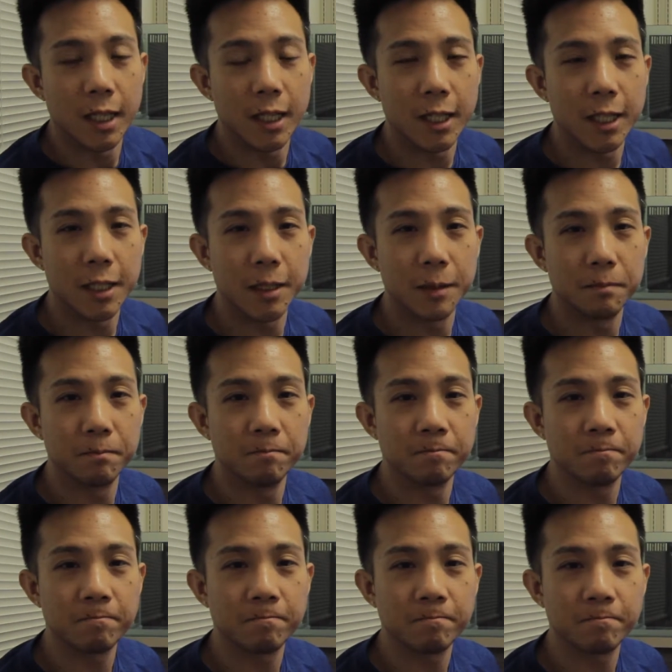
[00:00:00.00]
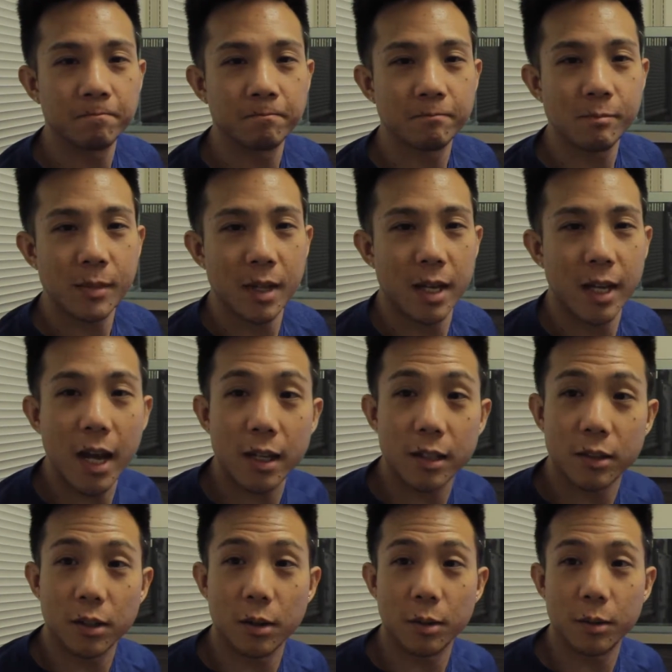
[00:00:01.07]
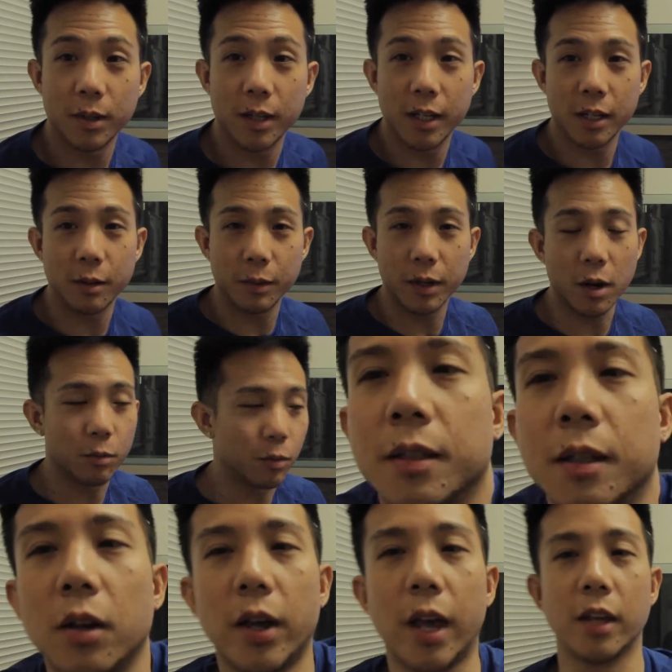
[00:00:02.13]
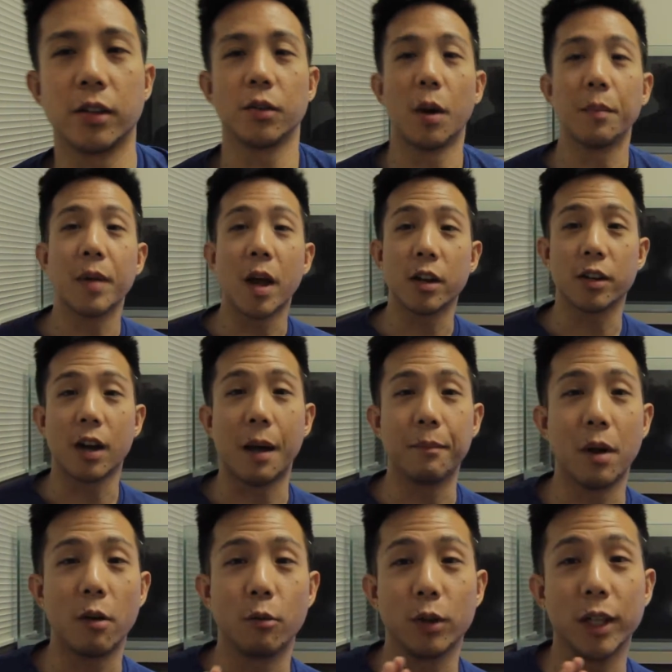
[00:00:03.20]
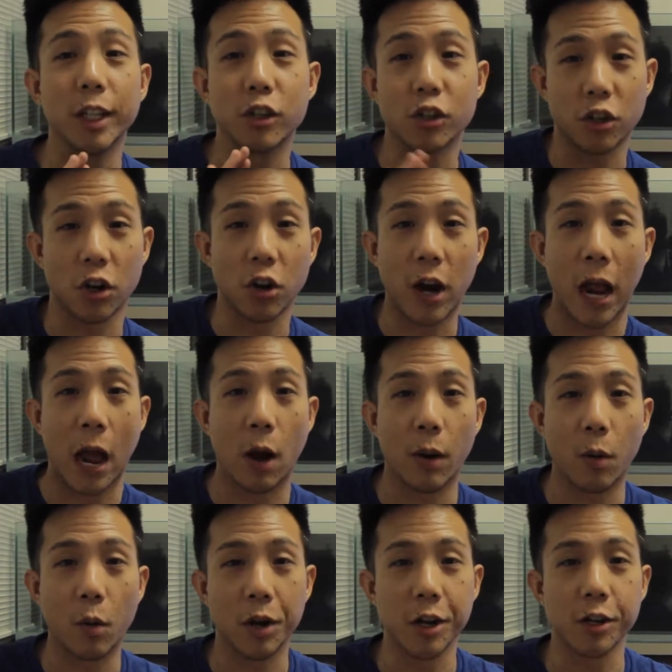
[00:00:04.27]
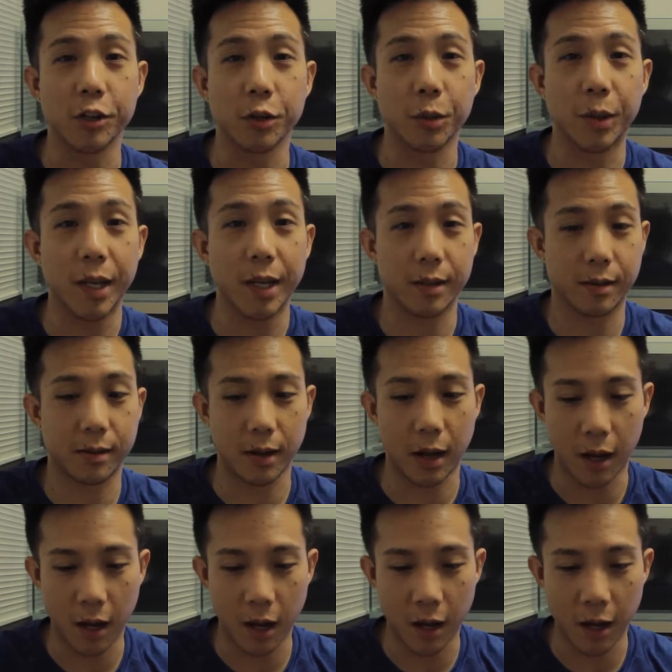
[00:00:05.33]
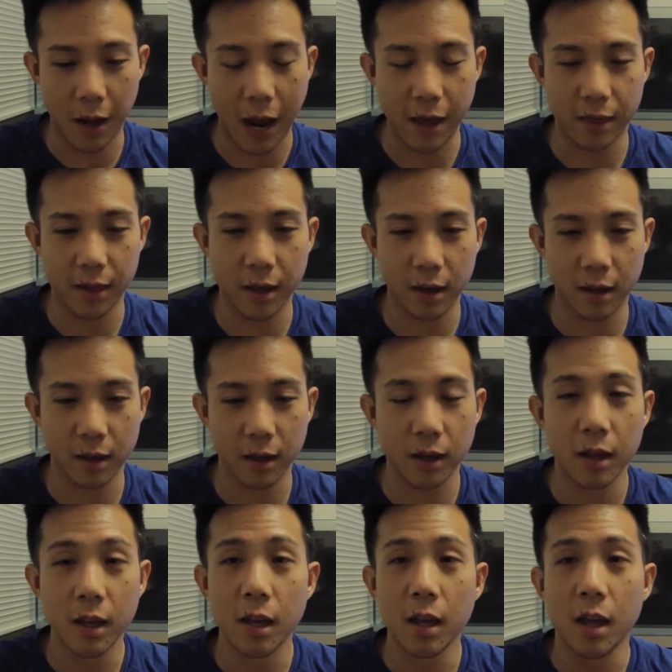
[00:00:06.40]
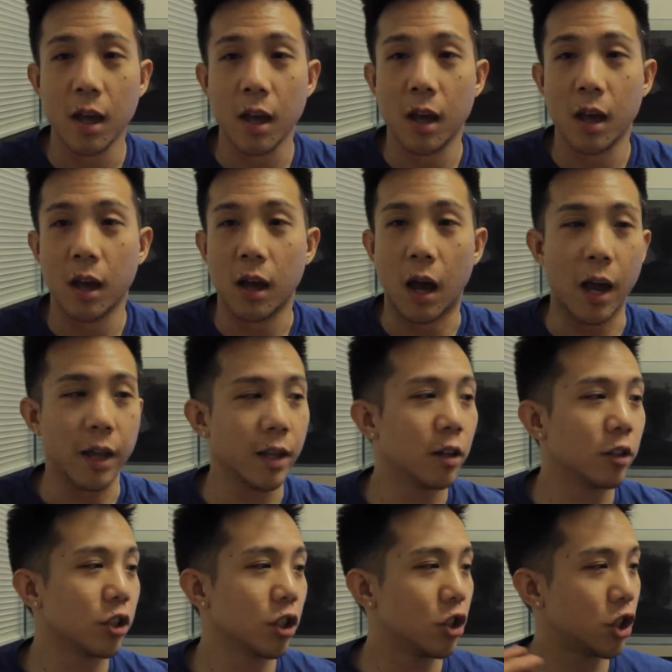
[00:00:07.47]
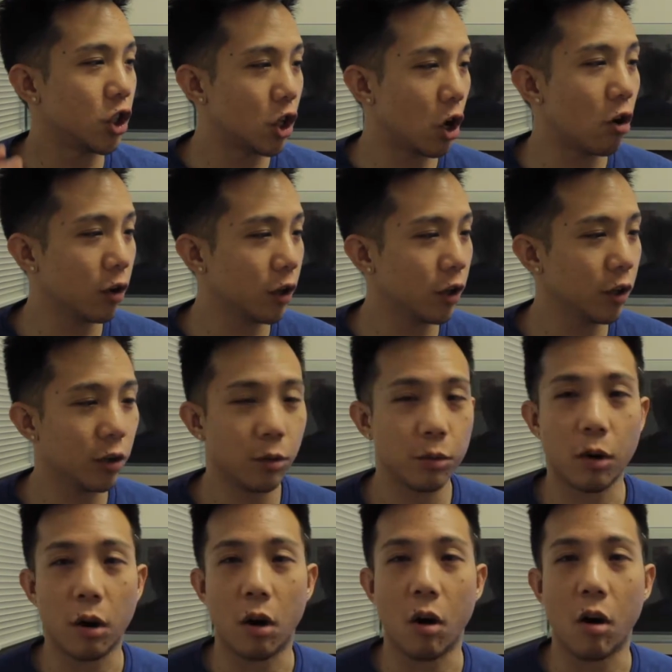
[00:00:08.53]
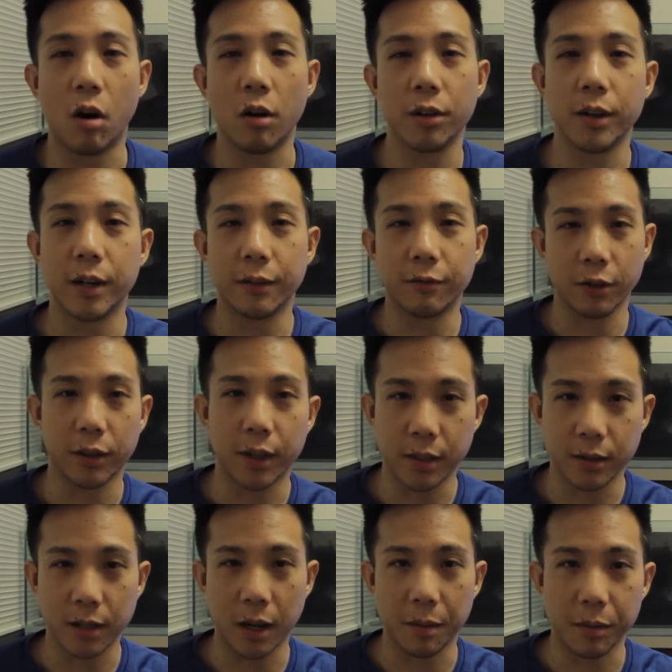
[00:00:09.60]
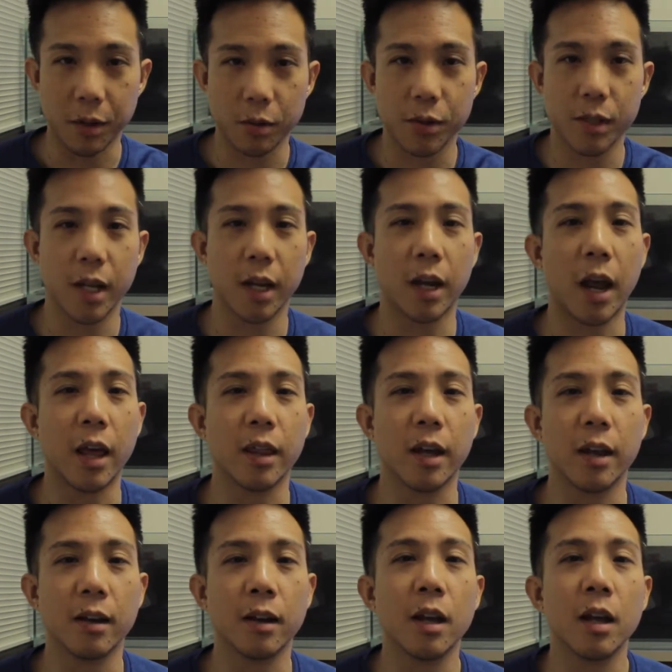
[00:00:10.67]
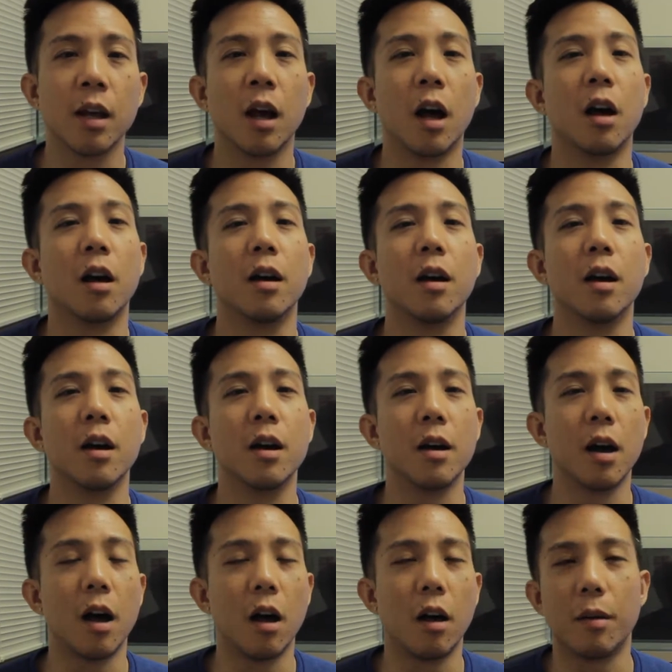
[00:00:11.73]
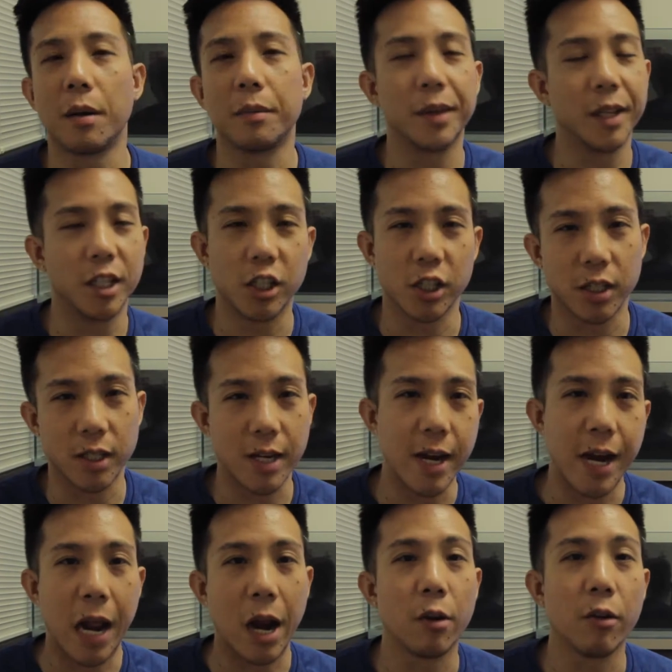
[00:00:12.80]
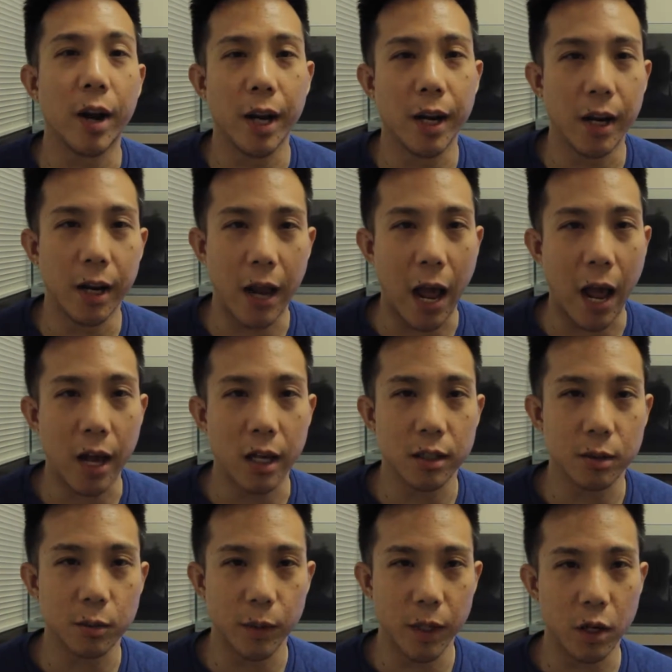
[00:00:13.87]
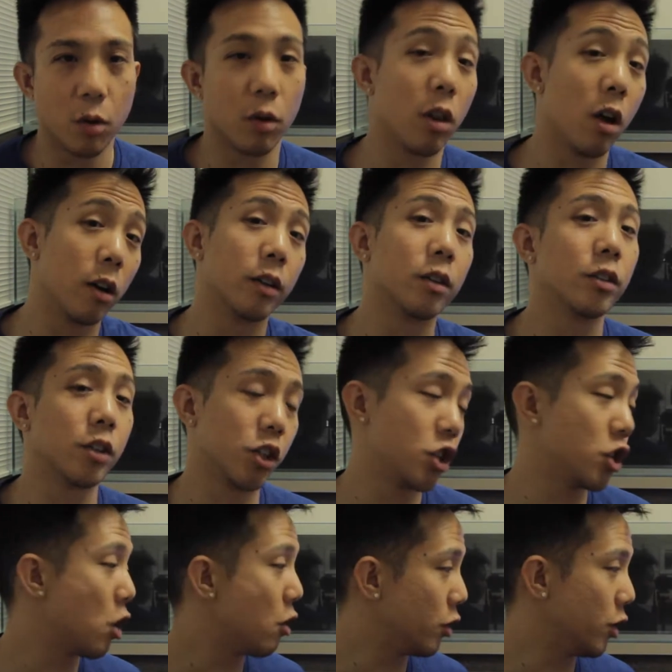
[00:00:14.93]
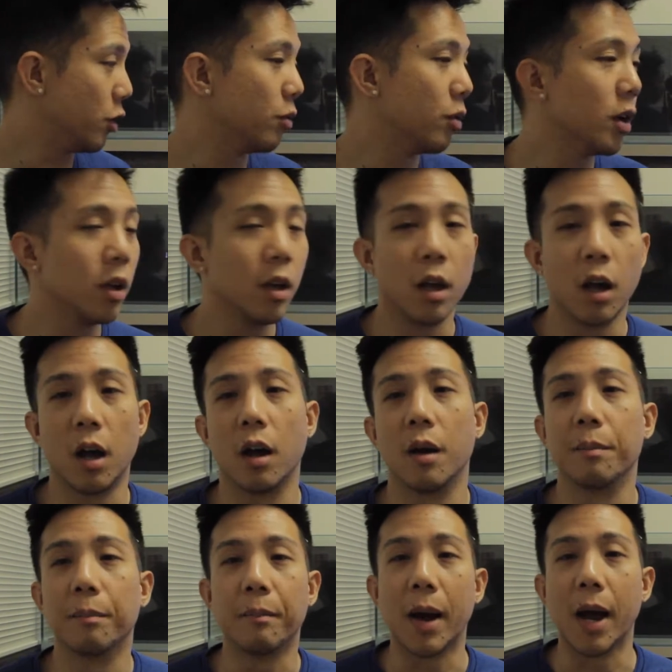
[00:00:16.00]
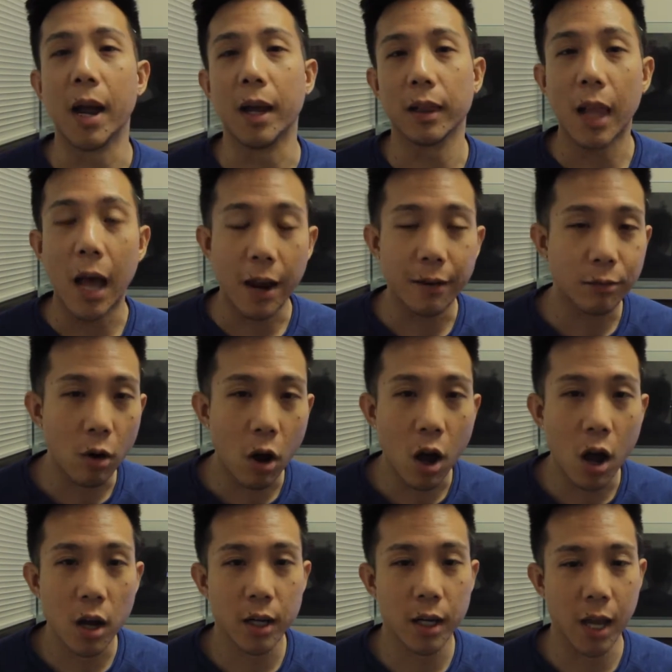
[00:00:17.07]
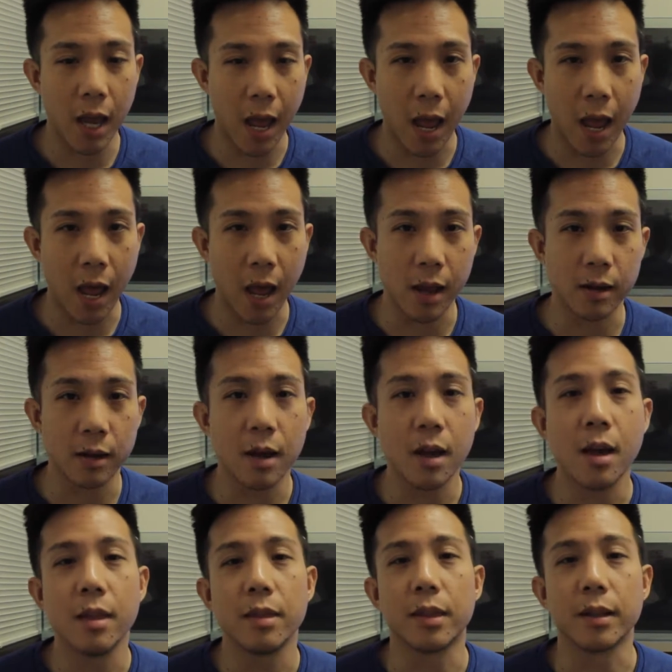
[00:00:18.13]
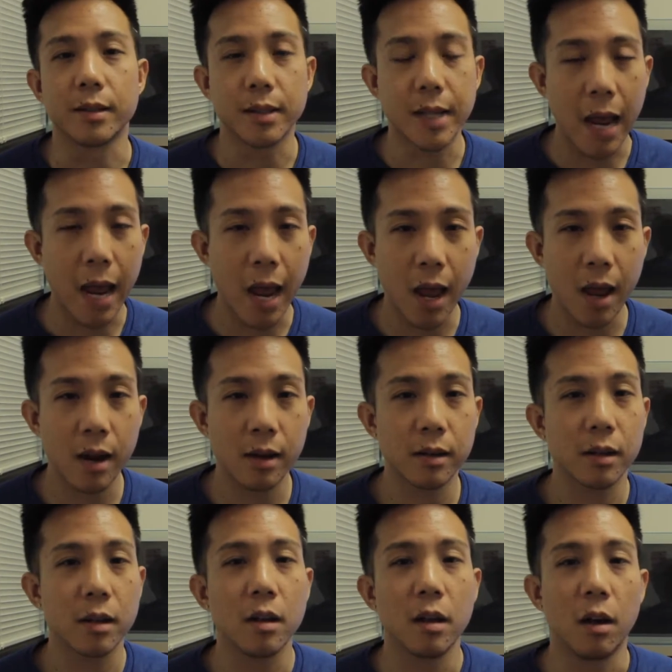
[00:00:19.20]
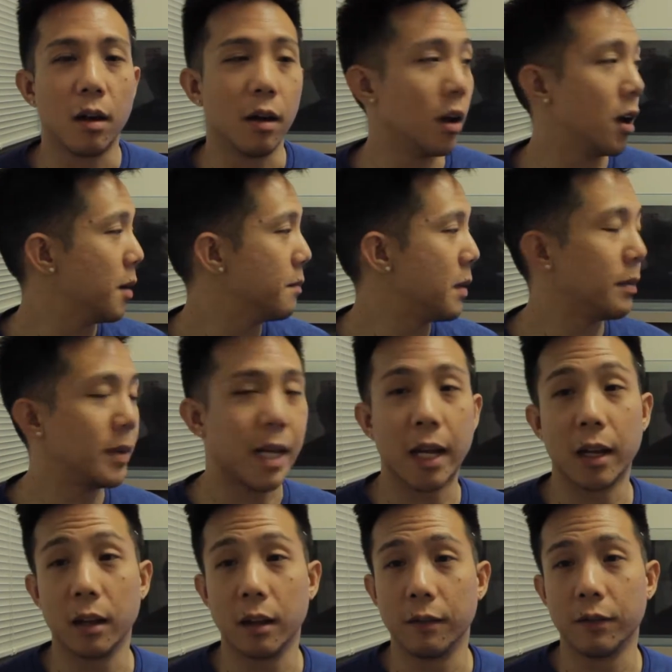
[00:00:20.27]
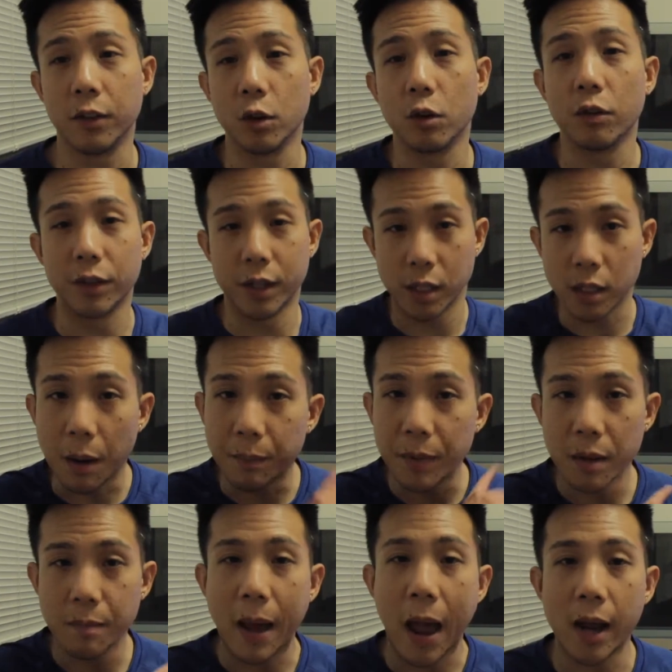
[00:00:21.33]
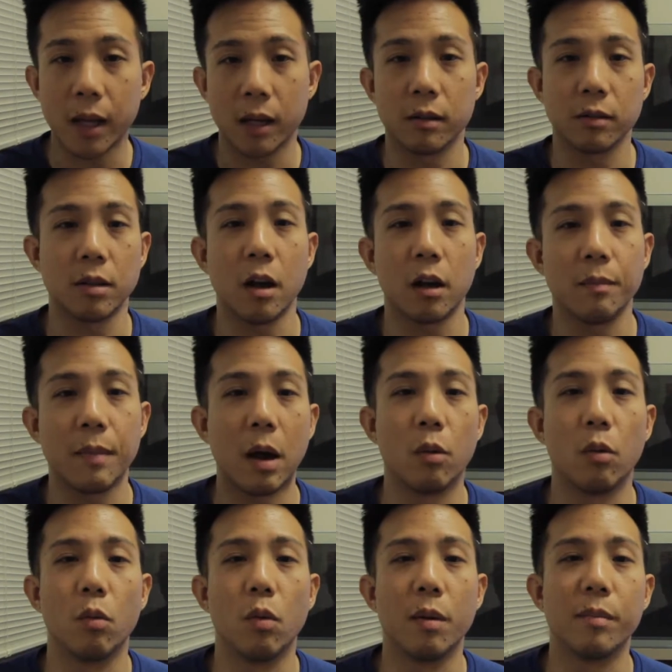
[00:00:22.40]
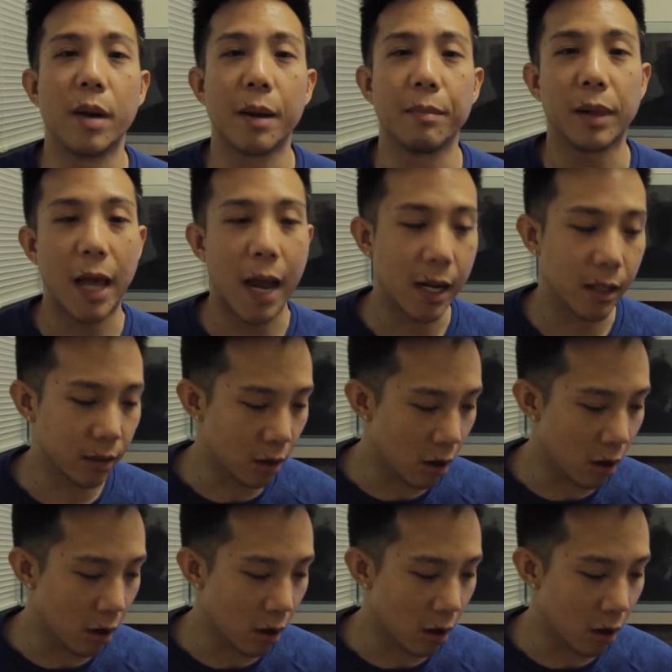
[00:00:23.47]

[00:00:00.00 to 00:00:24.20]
Yeah, so here we go. Okay, so I'm not really sure how I want to do this. I think I'll just show you all the different things that I'm using, and then I'll probably just narrate it as we go along. I'll just show you my live rock and the sand, maybe take a view of the sump in the back, and I'll talk about what my plans